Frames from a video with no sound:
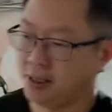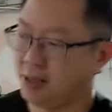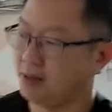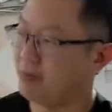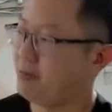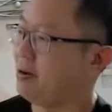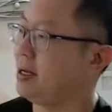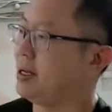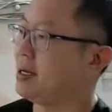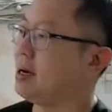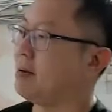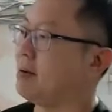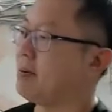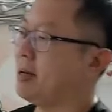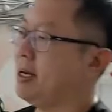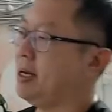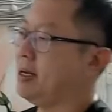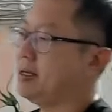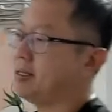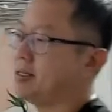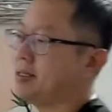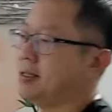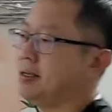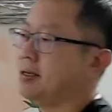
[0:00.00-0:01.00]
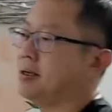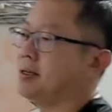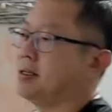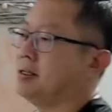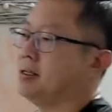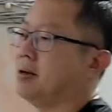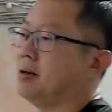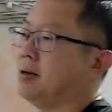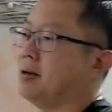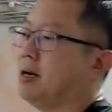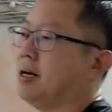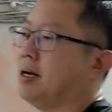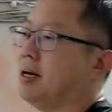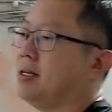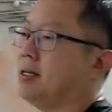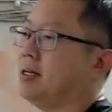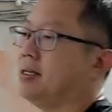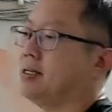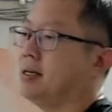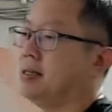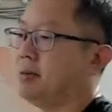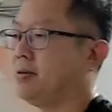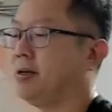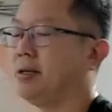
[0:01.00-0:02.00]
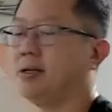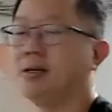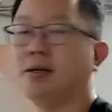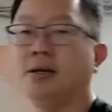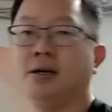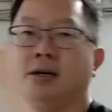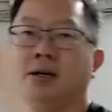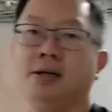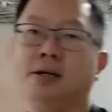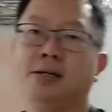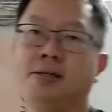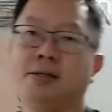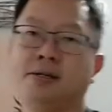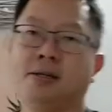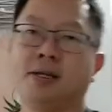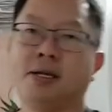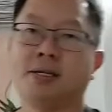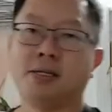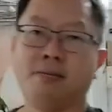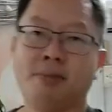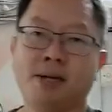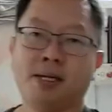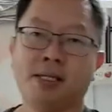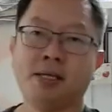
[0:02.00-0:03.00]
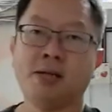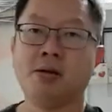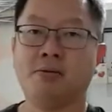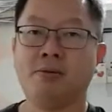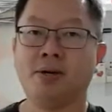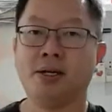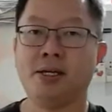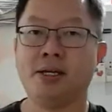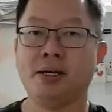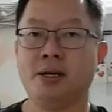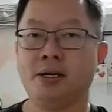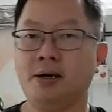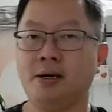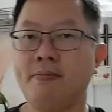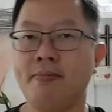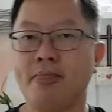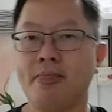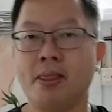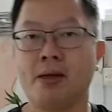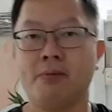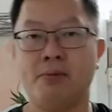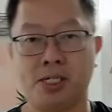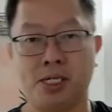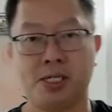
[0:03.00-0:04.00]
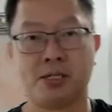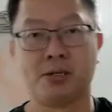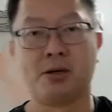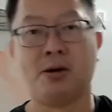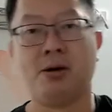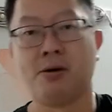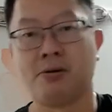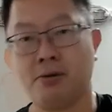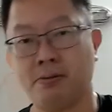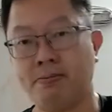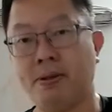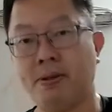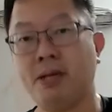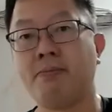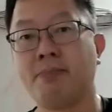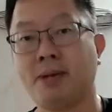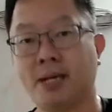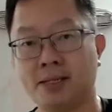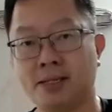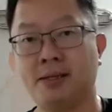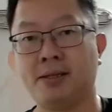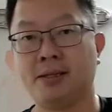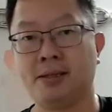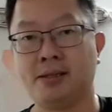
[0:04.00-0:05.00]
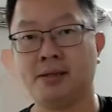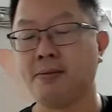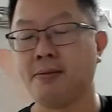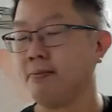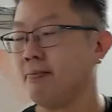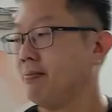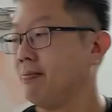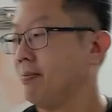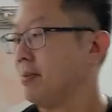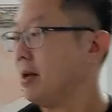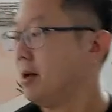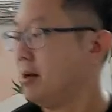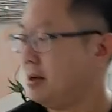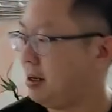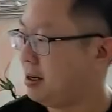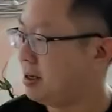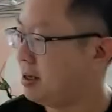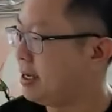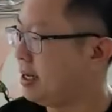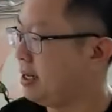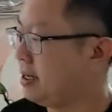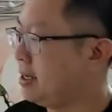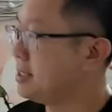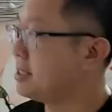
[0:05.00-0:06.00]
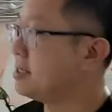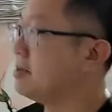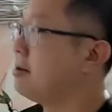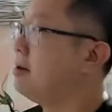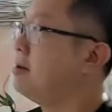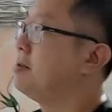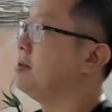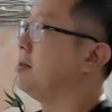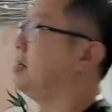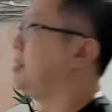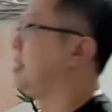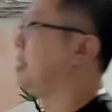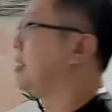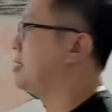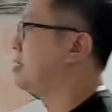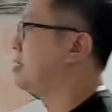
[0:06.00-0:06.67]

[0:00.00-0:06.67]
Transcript: free cupcakes. So answer number 3. So there's a method over here which is called grouping method. Okay, let's go on to the next